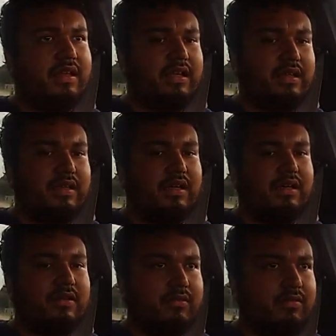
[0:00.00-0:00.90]
And the
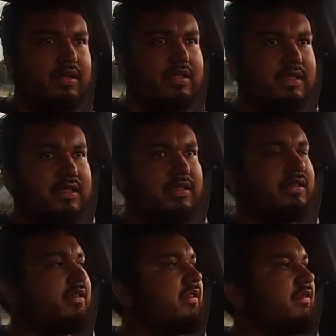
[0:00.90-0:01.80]
other ones,
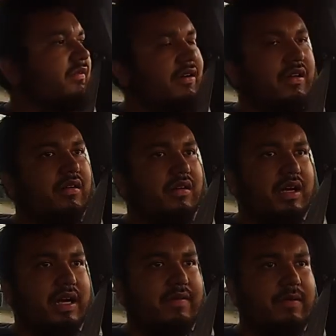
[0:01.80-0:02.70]
well,
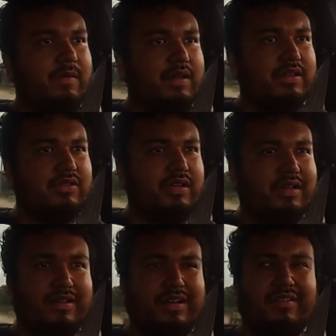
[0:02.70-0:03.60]
I have them on the
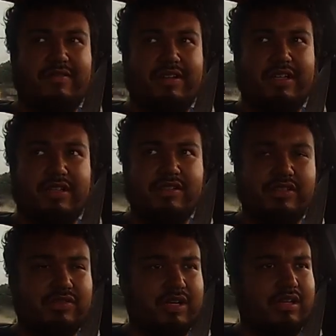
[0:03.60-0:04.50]
trailer, and I don't really use
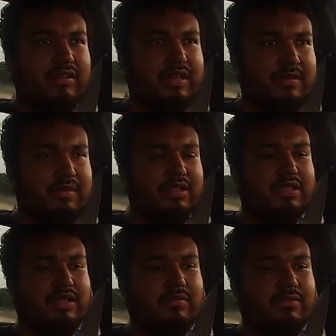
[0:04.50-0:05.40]
this trailer that much
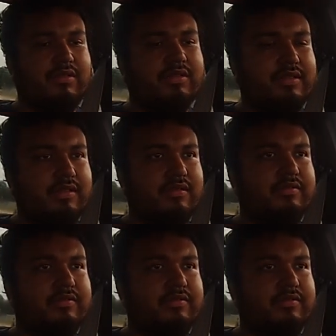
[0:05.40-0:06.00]
anymore, so